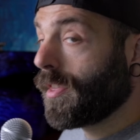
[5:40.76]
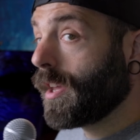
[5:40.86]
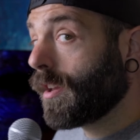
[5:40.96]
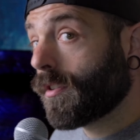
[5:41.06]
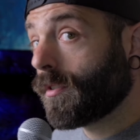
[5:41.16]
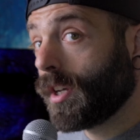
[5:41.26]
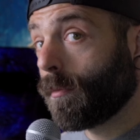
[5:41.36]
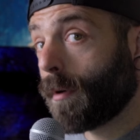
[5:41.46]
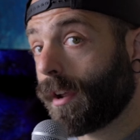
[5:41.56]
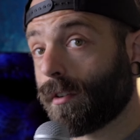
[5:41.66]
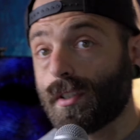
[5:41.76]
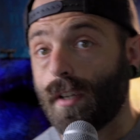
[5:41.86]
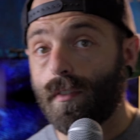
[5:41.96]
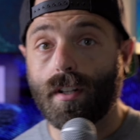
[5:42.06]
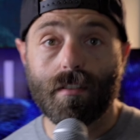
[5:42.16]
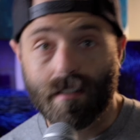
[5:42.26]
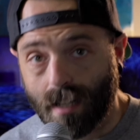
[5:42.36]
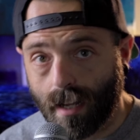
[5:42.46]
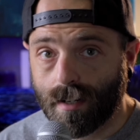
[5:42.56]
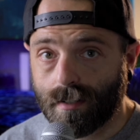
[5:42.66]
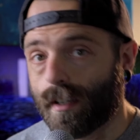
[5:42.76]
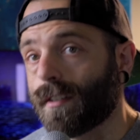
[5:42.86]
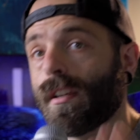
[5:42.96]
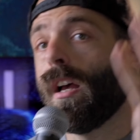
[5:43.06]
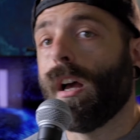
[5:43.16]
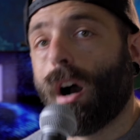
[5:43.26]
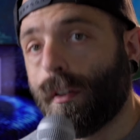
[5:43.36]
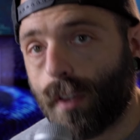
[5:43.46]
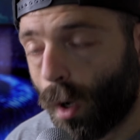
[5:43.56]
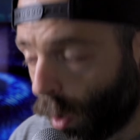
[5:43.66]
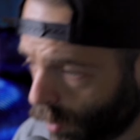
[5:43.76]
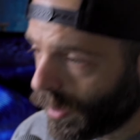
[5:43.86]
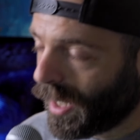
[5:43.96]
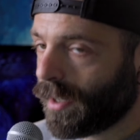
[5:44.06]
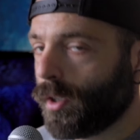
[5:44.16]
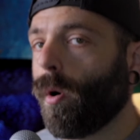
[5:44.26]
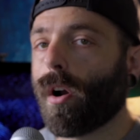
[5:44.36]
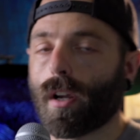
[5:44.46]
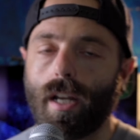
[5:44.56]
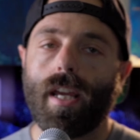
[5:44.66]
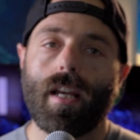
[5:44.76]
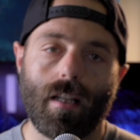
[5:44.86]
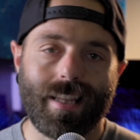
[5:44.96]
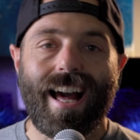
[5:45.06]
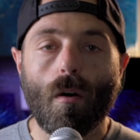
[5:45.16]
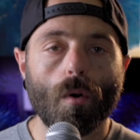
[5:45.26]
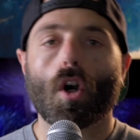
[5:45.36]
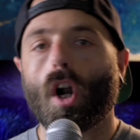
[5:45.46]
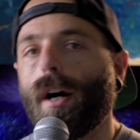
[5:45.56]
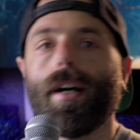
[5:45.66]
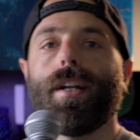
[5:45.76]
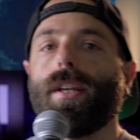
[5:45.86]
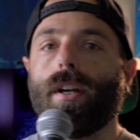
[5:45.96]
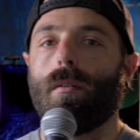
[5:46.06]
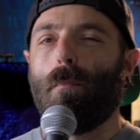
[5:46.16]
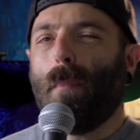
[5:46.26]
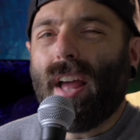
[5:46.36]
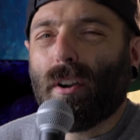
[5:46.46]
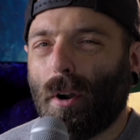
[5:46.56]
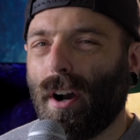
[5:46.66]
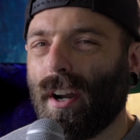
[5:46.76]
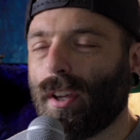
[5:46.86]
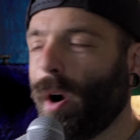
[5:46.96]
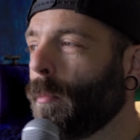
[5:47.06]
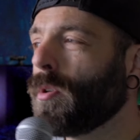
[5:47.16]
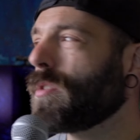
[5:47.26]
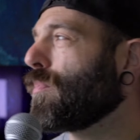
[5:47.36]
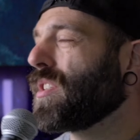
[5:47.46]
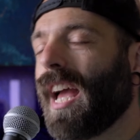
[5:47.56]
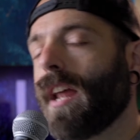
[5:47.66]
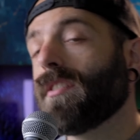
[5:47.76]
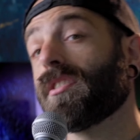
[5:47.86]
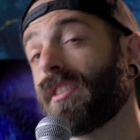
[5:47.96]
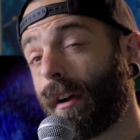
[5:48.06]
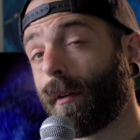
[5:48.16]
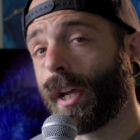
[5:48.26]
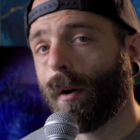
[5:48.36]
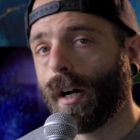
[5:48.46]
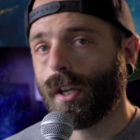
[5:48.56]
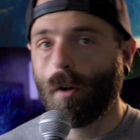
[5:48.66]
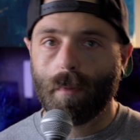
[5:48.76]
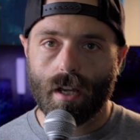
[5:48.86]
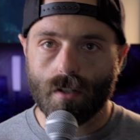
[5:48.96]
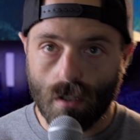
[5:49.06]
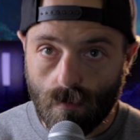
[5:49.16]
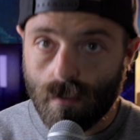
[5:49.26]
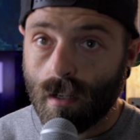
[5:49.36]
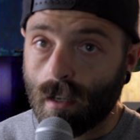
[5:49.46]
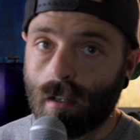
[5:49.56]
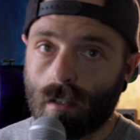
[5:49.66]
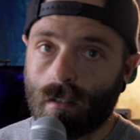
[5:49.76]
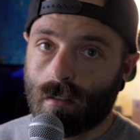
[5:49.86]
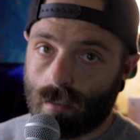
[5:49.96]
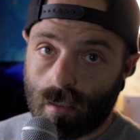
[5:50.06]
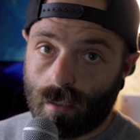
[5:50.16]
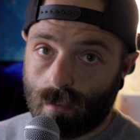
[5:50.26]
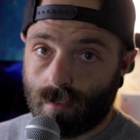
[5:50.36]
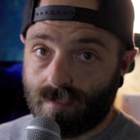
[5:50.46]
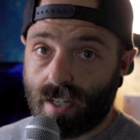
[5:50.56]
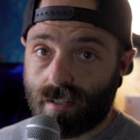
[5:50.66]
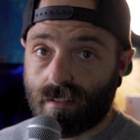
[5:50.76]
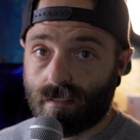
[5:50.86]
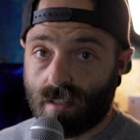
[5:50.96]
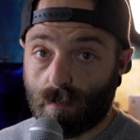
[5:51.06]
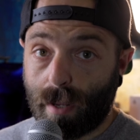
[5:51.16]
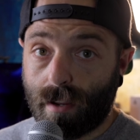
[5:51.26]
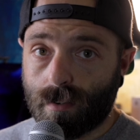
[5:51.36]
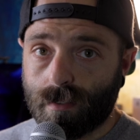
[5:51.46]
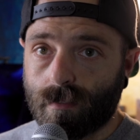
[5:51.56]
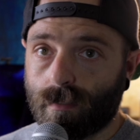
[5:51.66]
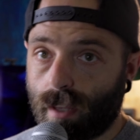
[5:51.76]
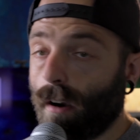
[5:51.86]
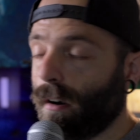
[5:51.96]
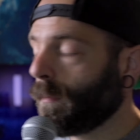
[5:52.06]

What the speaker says: think they're deal breakers even in the slightest, is on the OLED, you are gonna get louder audio, better audio, almost pretend stereo audio, because those audio devices, the speakers, they are